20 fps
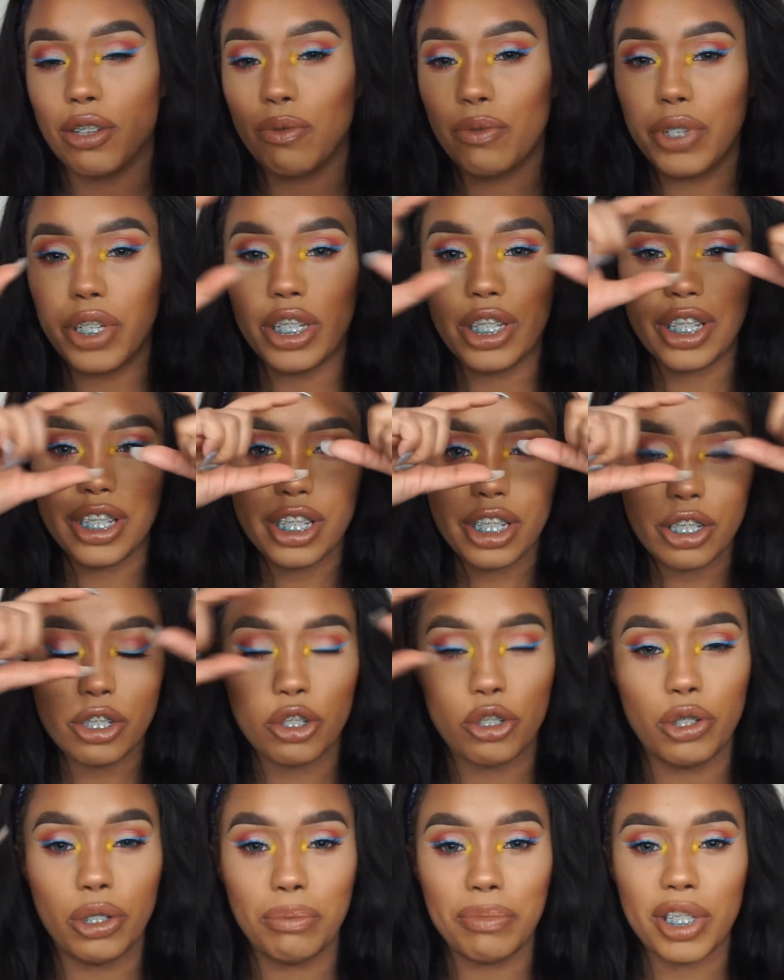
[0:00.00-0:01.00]
really
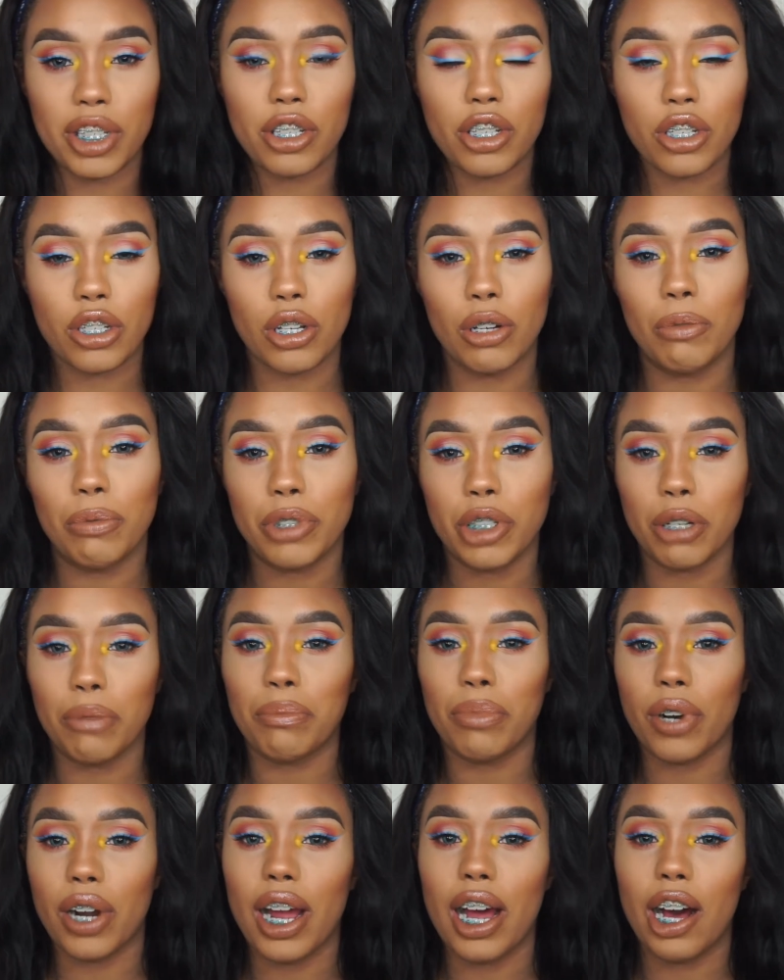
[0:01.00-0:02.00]
extremely
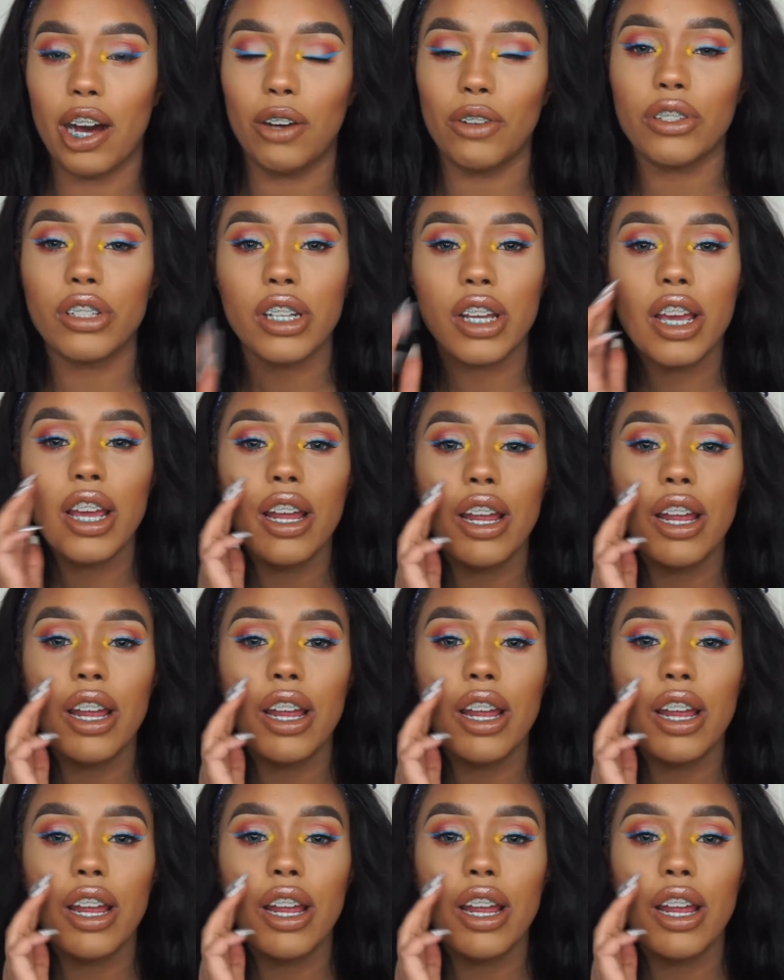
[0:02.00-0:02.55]
sculpted brows